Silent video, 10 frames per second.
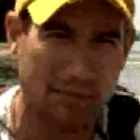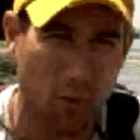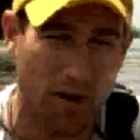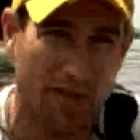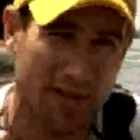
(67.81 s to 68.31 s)

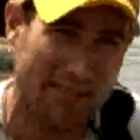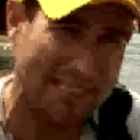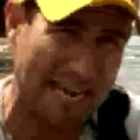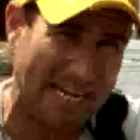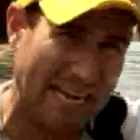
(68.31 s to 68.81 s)
one of the
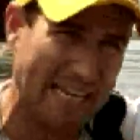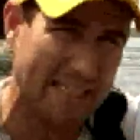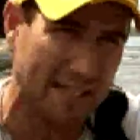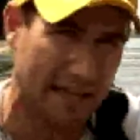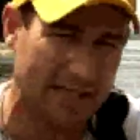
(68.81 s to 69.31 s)
techniques
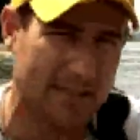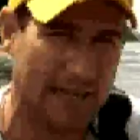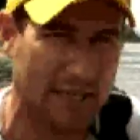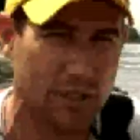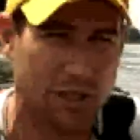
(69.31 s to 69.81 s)
that I teach